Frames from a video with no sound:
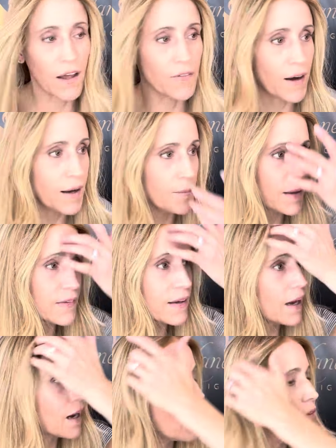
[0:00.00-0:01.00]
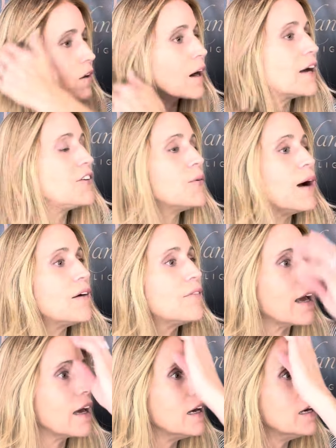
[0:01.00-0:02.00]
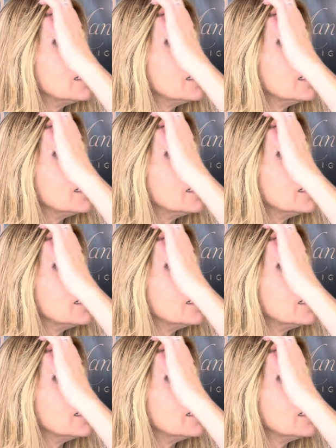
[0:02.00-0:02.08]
If I'm missing a color, I do have a